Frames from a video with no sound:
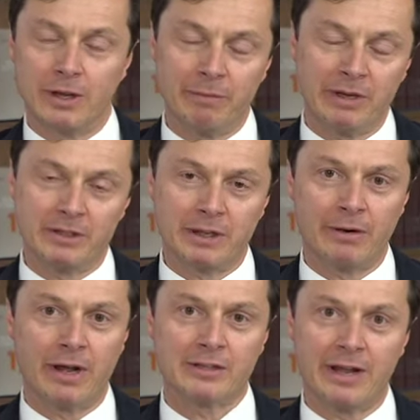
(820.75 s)
I mean, it's a
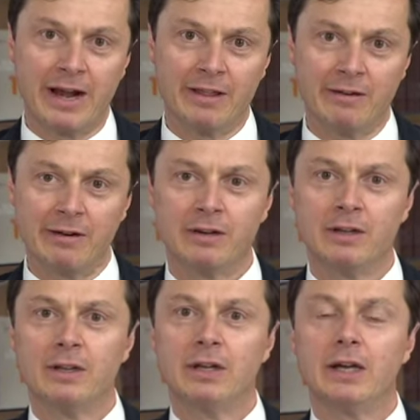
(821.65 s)
rather
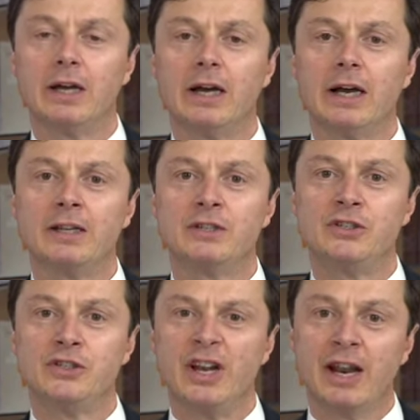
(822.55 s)

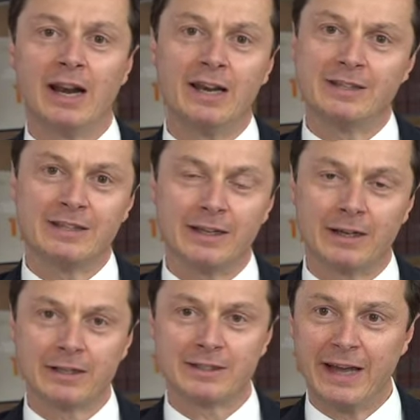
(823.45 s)

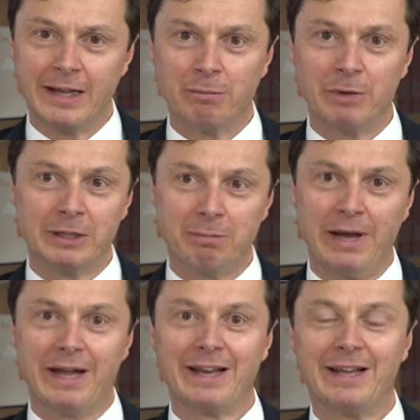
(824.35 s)
generalistic statement,
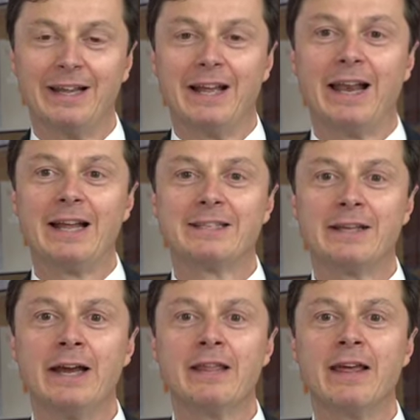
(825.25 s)
but let's
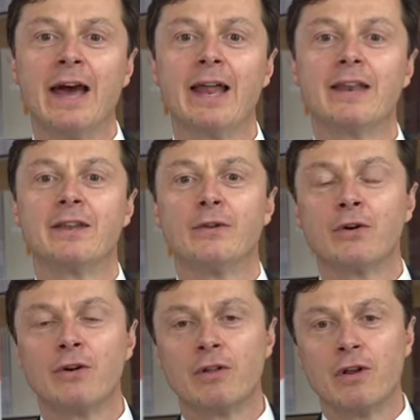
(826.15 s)
say that
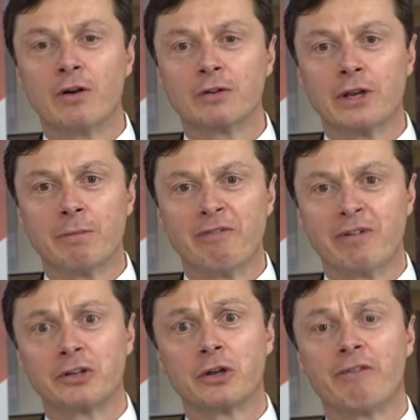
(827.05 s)
long-term
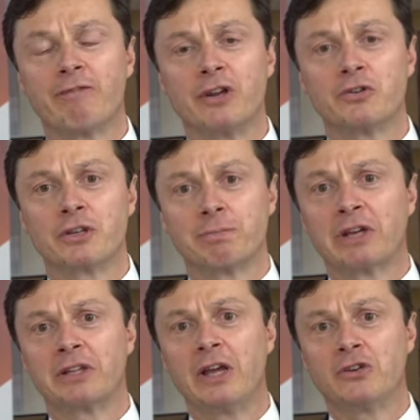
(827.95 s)
inflation
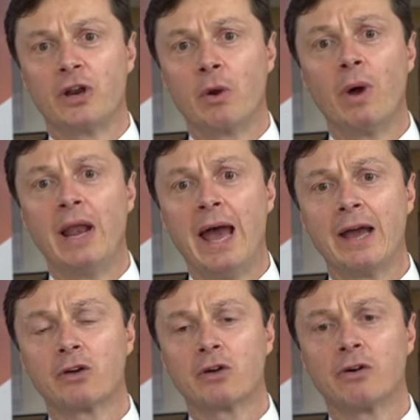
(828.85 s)
expectations are well
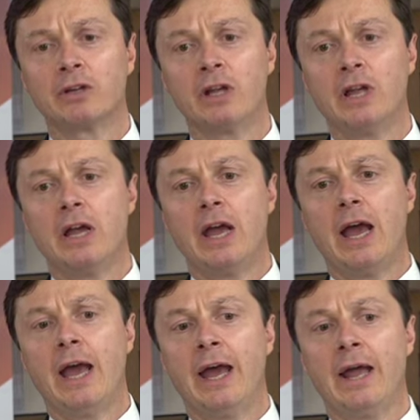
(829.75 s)
anchored,
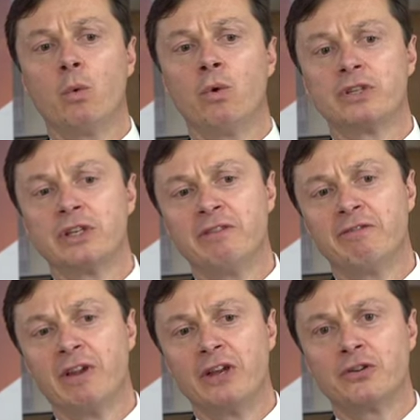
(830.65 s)
and we see
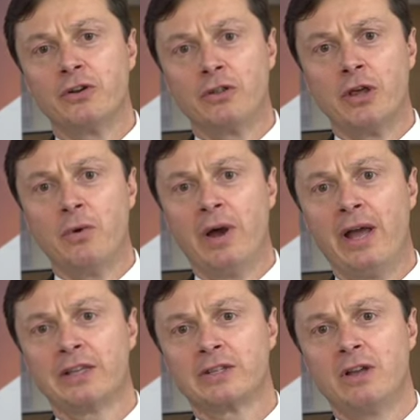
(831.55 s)
inflation in the
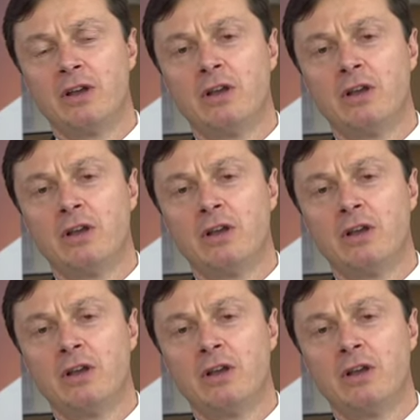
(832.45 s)
U.S.